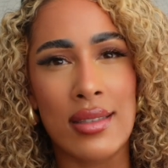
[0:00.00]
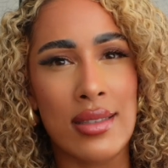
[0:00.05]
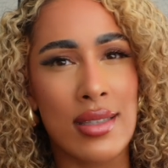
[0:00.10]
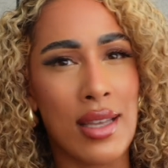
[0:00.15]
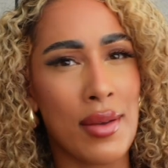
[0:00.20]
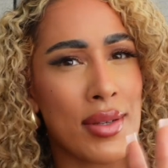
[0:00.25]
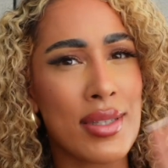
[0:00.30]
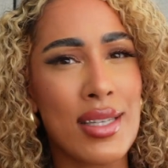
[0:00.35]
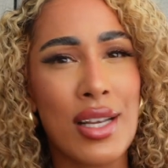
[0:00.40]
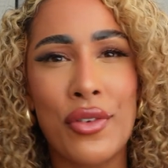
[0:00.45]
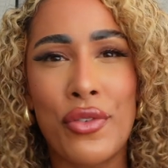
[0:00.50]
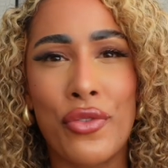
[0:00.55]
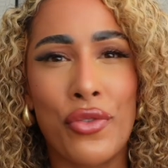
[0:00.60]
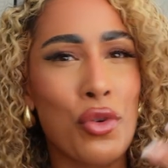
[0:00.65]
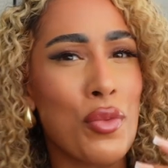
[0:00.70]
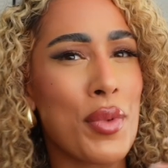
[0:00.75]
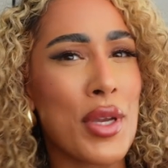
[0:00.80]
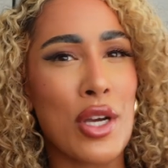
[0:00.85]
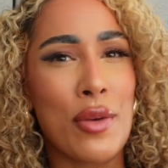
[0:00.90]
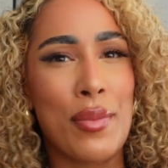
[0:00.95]
same exact
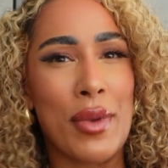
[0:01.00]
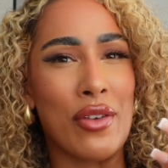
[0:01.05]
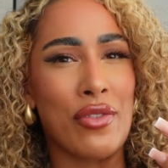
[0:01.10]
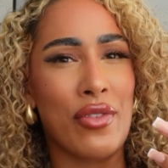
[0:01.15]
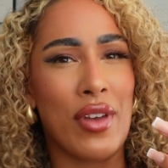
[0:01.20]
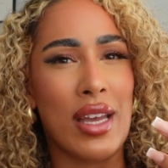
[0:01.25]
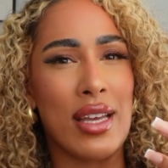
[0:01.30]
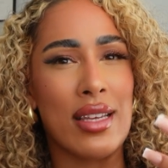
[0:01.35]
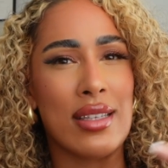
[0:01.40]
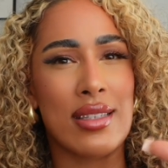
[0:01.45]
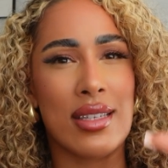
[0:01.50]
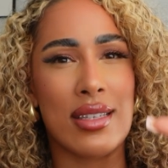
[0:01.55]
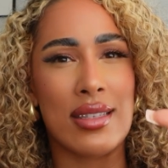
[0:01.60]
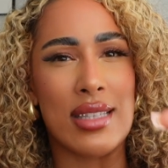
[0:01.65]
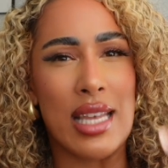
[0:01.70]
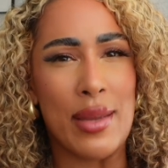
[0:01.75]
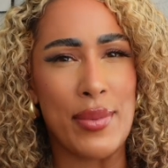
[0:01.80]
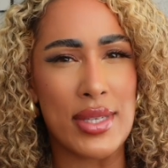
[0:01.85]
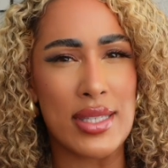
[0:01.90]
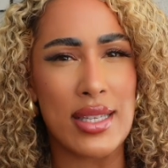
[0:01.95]
full beat on my face, and
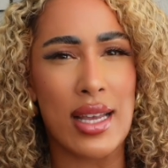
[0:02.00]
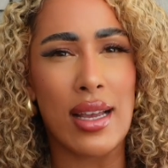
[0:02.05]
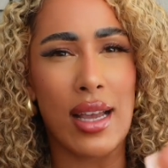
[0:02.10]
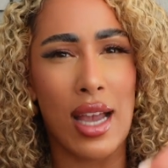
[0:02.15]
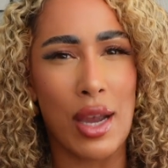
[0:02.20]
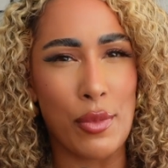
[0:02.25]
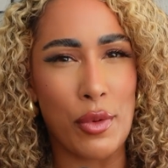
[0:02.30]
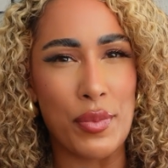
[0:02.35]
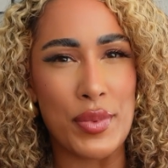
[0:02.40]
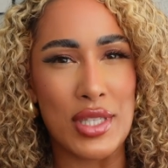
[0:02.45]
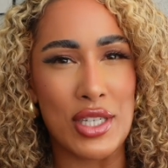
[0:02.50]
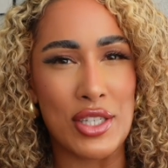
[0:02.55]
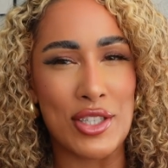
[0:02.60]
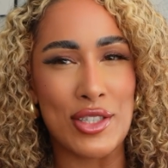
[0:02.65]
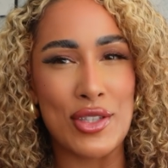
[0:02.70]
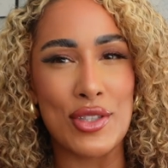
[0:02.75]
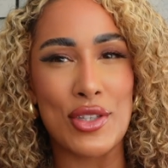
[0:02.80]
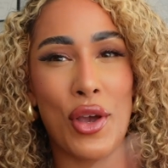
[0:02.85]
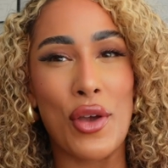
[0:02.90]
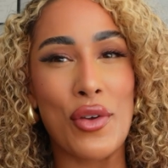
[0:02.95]
same exact camera
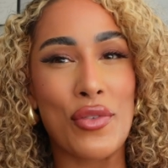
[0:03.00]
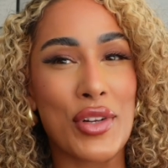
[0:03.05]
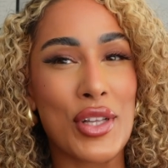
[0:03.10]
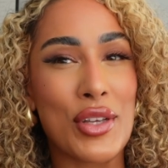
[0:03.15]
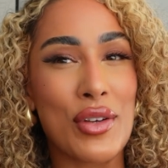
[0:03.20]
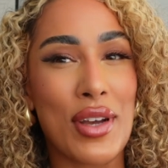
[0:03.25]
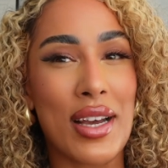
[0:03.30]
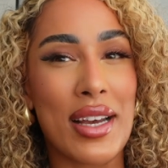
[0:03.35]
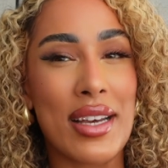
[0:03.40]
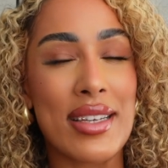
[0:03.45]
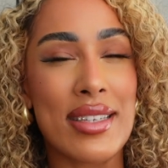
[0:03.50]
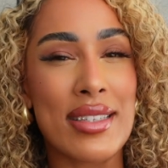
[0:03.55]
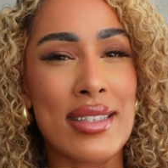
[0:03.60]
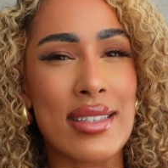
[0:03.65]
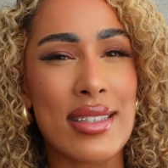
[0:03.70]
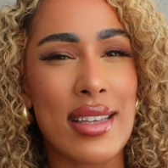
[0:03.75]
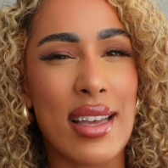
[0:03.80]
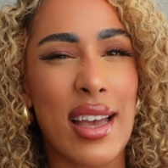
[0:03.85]
position. So hopefully you guys